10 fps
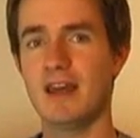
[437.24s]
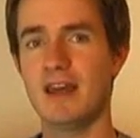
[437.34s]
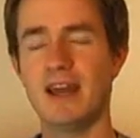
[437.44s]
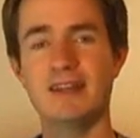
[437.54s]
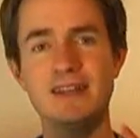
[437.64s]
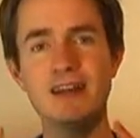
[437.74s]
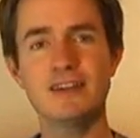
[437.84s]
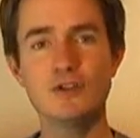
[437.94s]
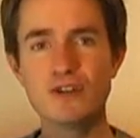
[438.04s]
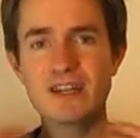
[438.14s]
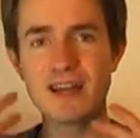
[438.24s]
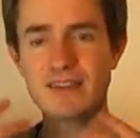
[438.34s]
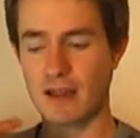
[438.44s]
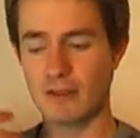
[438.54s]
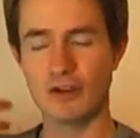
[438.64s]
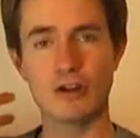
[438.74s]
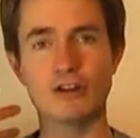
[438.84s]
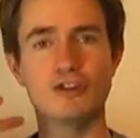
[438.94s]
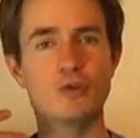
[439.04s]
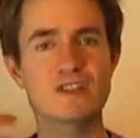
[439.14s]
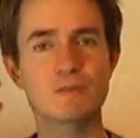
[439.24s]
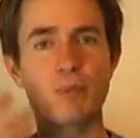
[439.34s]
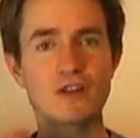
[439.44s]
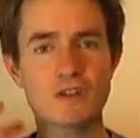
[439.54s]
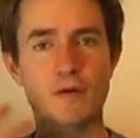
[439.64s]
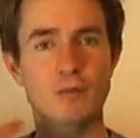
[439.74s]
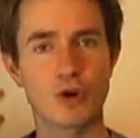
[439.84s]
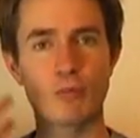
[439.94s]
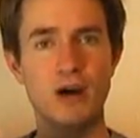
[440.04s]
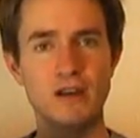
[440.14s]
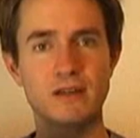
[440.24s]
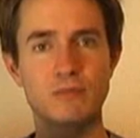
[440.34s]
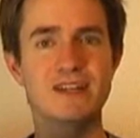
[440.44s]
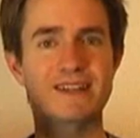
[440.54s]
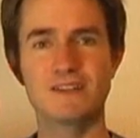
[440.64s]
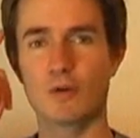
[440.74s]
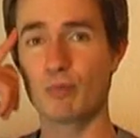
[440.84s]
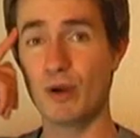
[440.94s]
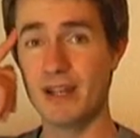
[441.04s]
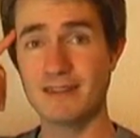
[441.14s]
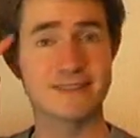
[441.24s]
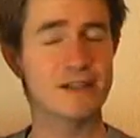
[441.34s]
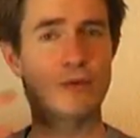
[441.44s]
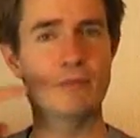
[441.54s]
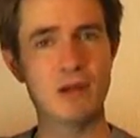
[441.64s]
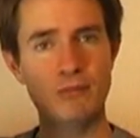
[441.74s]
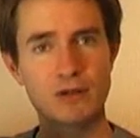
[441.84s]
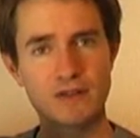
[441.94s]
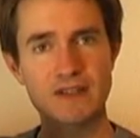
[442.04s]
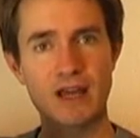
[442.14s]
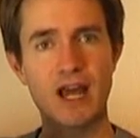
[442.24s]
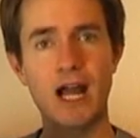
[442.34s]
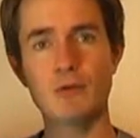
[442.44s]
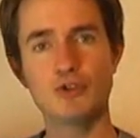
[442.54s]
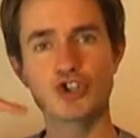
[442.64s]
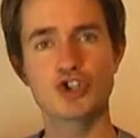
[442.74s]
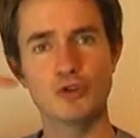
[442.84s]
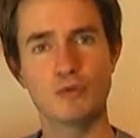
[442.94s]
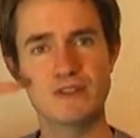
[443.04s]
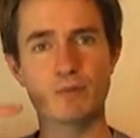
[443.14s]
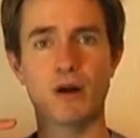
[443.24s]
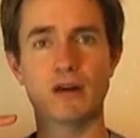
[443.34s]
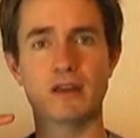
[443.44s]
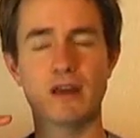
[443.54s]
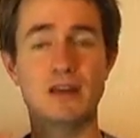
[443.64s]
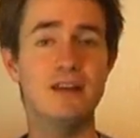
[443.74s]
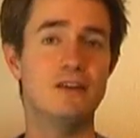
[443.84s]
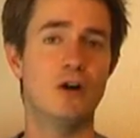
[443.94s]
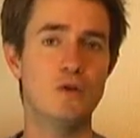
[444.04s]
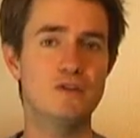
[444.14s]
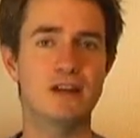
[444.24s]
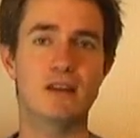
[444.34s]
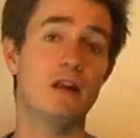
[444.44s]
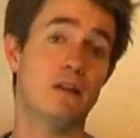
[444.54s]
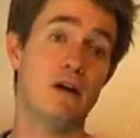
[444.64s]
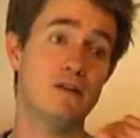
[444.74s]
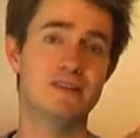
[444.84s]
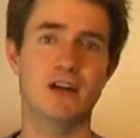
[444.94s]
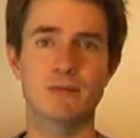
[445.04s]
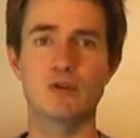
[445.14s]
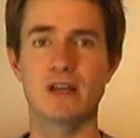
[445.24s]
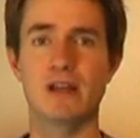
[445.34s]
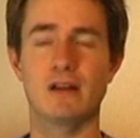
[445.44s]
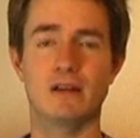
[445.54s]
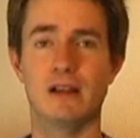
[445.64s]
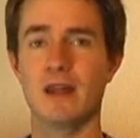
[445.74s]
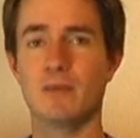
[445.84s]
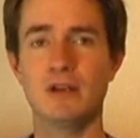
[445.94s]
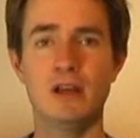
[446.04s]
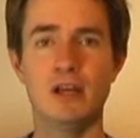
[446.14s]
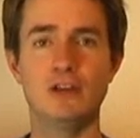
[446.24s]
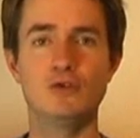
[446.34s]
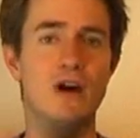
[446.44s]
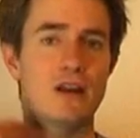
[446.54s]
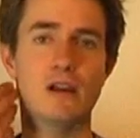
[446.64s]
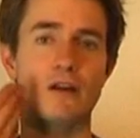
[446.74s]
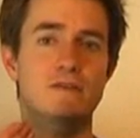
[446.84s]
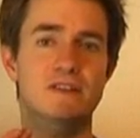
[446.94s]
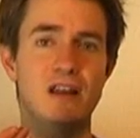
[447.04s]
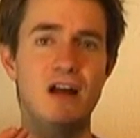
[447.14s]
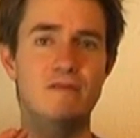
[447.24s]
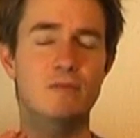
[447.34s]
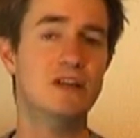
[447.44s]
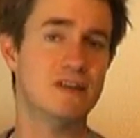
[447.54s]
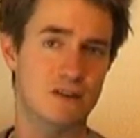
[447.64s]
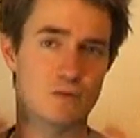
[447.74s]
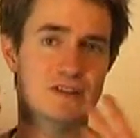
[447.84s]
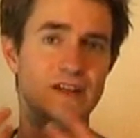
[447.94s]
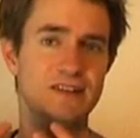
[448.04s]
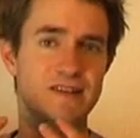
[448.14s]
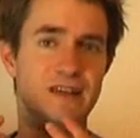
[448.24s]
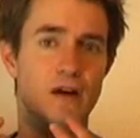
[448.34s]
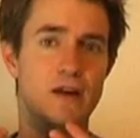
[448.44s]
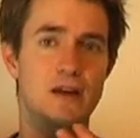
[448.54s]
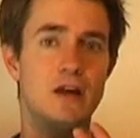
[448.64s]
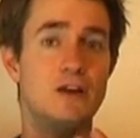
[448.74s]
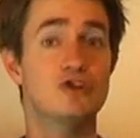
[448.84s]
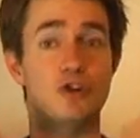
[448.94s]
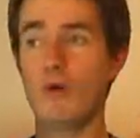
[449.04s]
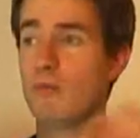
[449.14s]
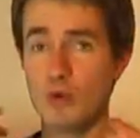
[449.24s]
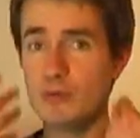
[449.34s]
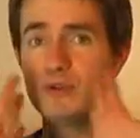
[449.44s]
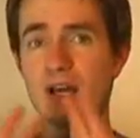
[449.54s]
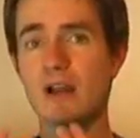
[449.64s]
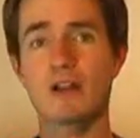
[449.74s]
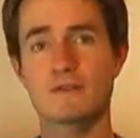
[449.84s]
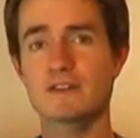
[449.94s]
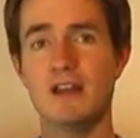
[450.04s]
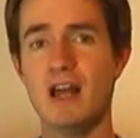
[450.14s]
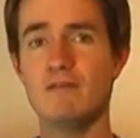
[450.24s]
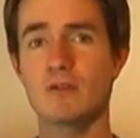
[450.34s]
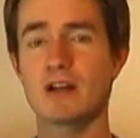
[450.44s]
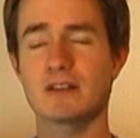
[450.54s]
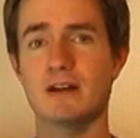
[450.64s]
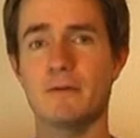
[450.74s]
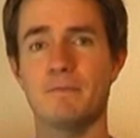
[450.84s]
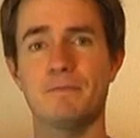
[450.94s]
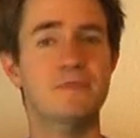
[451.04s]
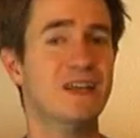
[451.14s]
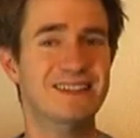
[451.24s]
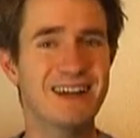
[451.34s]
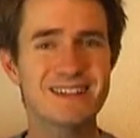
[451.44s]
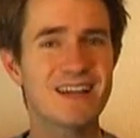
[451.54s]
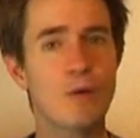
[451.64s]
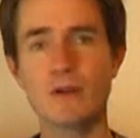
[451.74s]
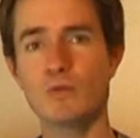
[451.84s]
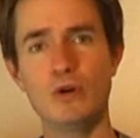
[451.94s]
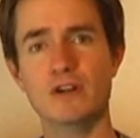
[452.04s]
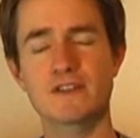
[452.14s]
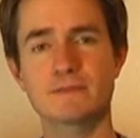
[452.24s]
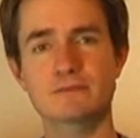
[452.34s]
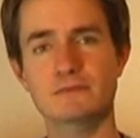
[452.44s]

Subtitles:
And yet you get the response from your body, because your brain still remembers how you should respond. It knows that last time you ate a lemon, you had a lot of saliva because it was necessary. So, boom, you get a lot of saliva right now. That's how it works.